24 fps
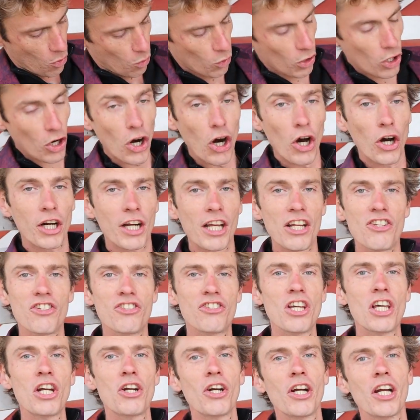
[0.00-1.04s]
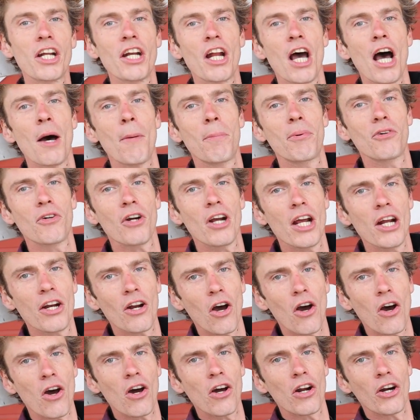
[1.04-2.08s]
We're considering an upgrade
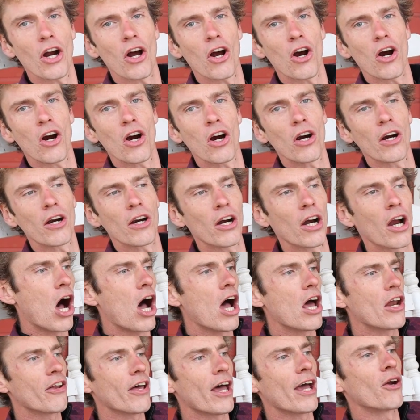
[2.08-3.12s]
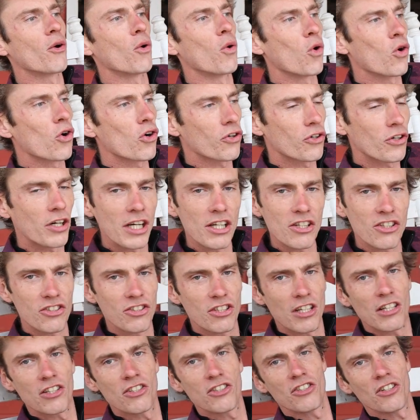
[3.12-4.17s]
on our online ordering
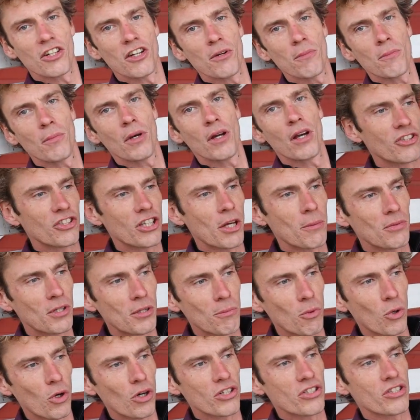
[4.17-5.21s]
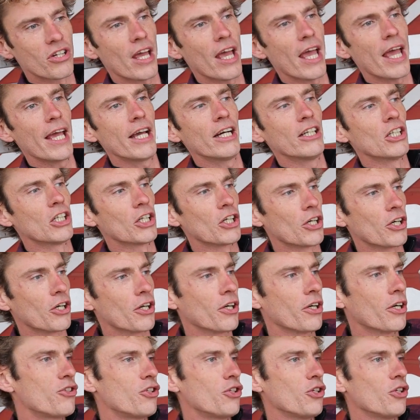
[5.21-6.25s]
system to something more tailored
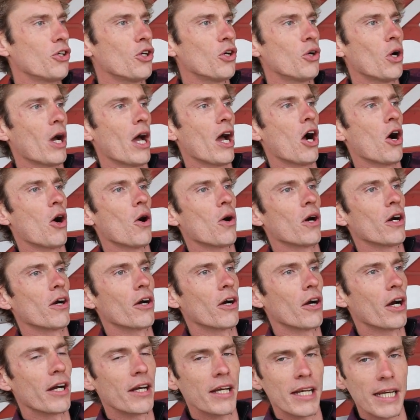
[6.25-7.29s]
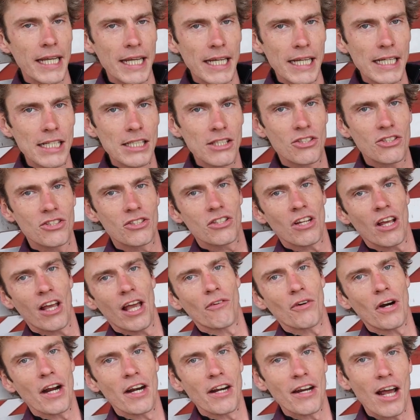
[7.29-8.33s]
to our needs.
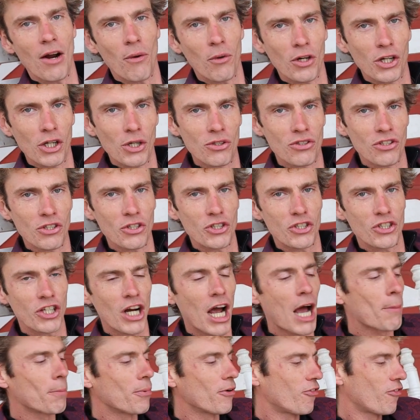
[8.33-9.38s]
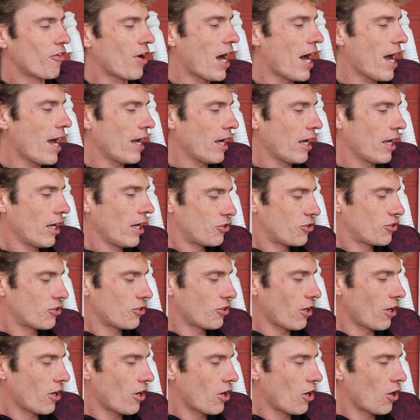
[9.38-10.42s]
Right now we're using Shopify,
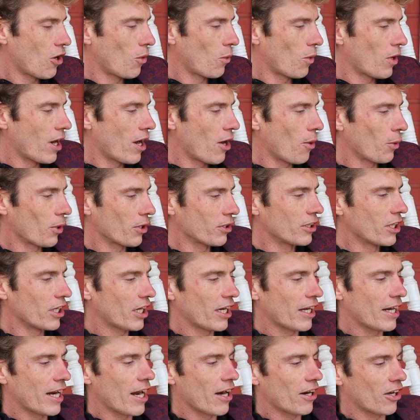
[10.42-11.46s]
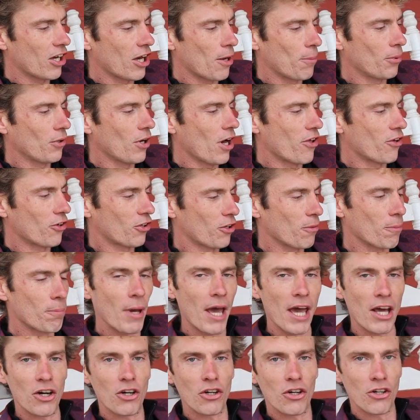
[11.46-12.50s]
so we're looking at a couple other
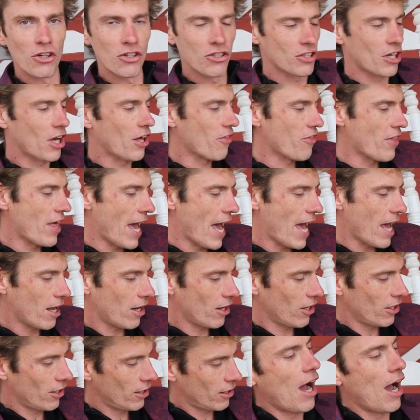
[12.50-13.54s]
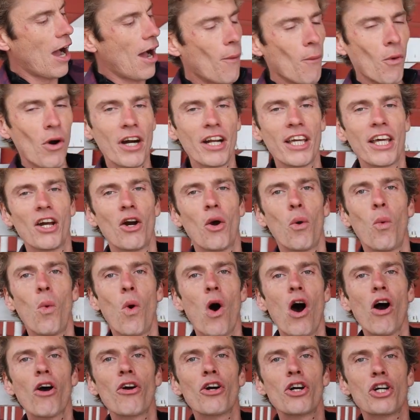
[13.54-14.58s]
competitors on that. I want to get a
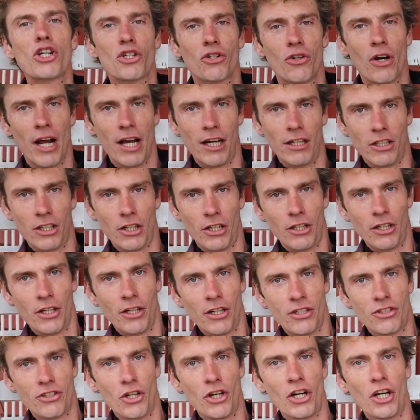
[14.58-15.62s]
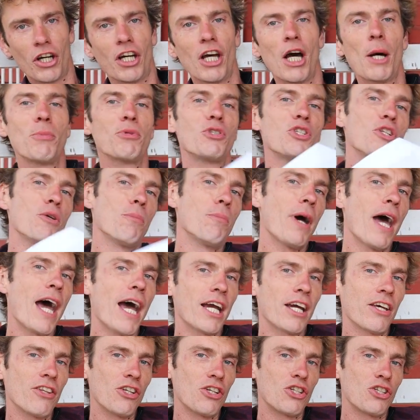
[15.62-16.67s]
water trailer to hook up to the
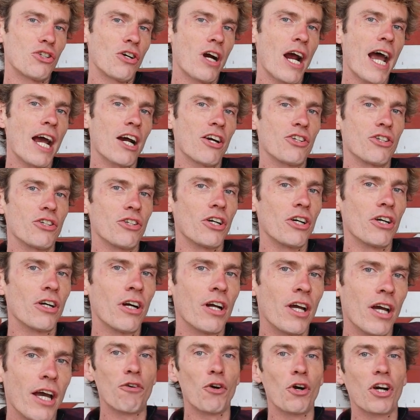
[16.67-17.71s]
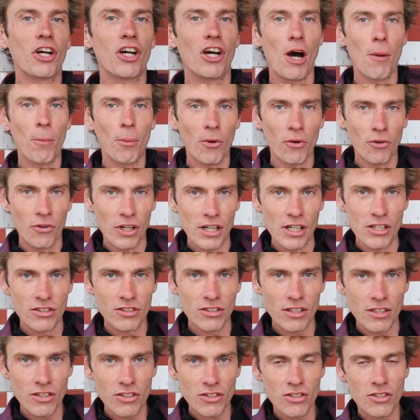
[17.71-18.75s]
back of the tractor for a couple
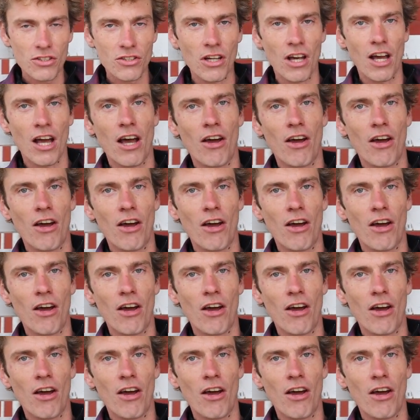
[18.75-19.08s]
reasons.